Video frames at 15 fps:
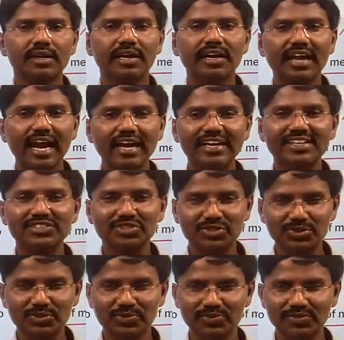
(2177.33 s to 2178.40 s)
grand test
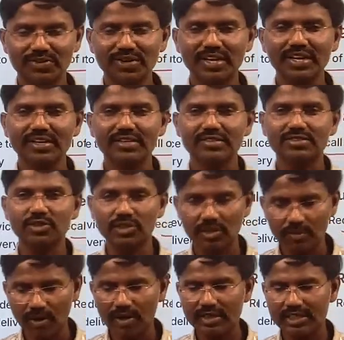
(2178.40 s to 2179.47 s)
too. Okay, so in the
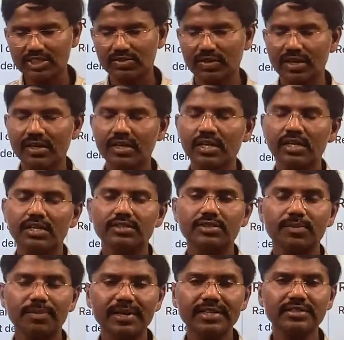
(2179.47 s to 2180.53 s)
mock test one. So
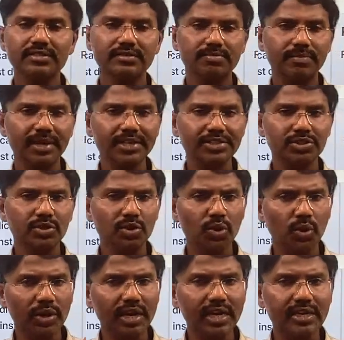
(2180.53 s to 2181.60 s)
please make sure,
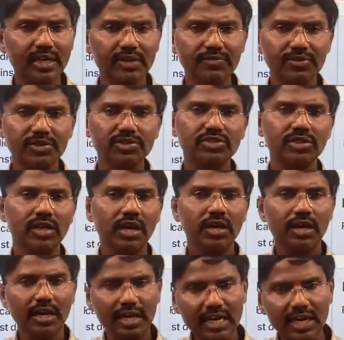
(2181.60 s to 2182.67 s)
don't get confused.
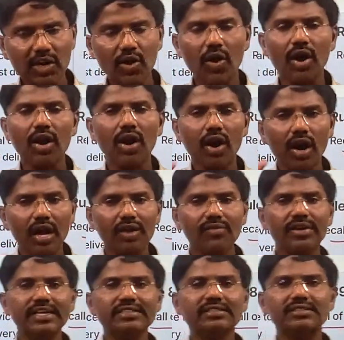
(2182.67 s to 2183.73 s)
Recall
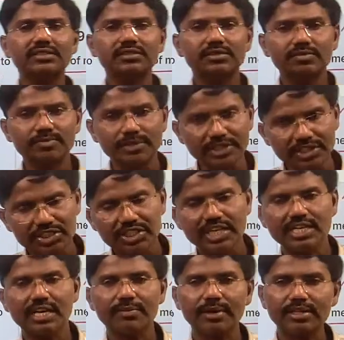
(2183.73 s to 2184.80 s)
always
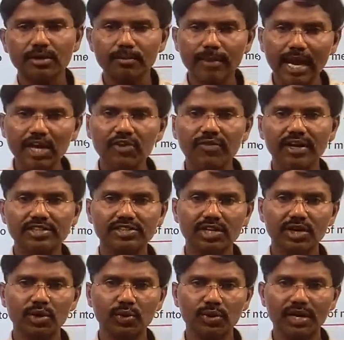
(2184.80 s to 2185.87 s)
initiated by the
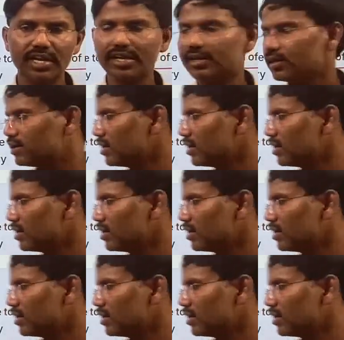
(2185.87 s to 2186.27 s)
manufacturer only,